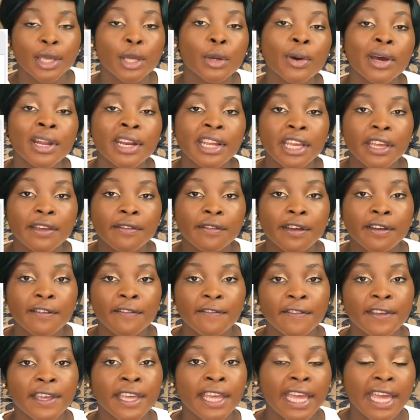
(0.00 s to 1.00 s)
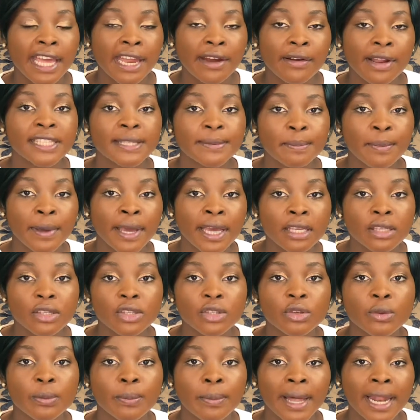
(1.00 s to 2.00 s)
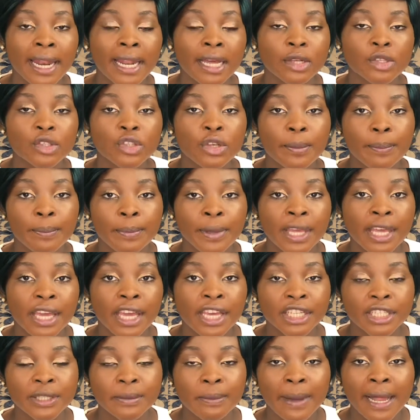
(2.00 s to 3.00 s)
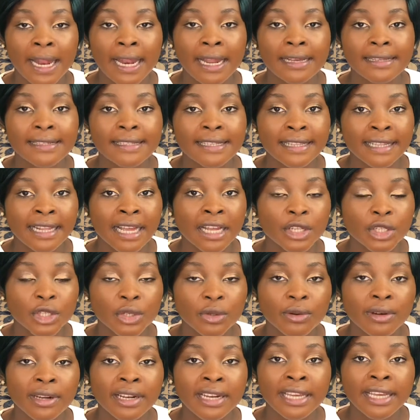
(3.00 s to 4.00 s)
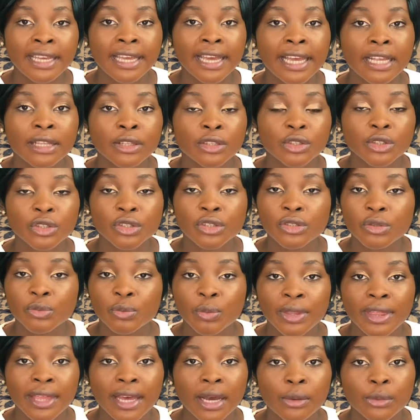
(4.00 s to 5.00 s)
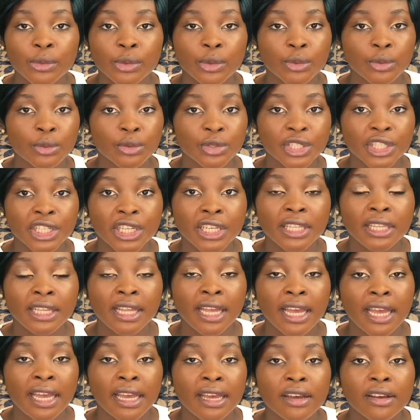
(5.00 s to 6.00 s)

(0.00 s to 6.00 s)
If you want to give your V area space to balance your pH balance naturally and just without douching,